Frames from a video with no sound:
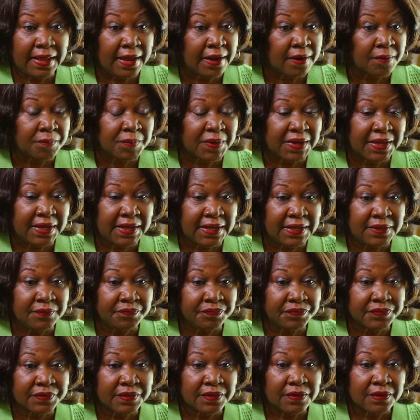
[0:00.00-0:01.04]
airplane,
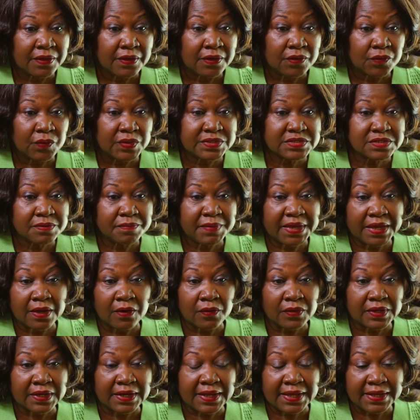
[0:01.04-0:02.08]
went to
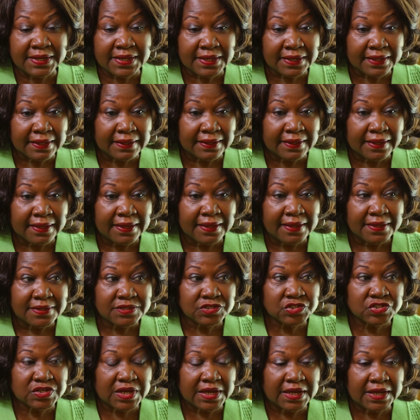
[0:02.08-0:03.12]
Mayo Clinic,
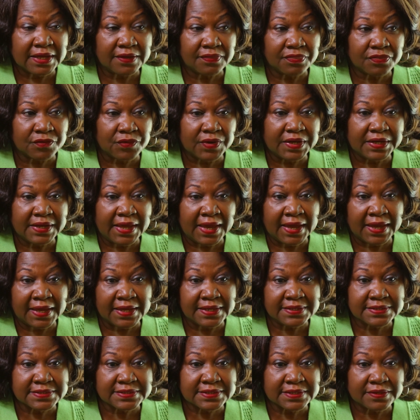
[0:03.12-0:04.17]
stayed 3
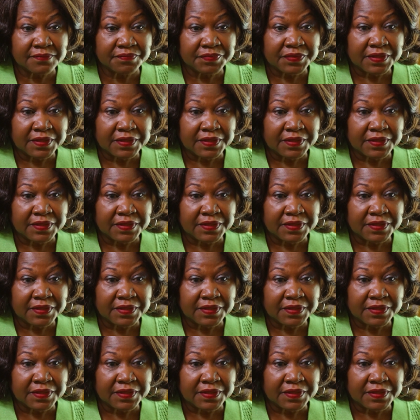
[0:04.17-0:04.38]
days.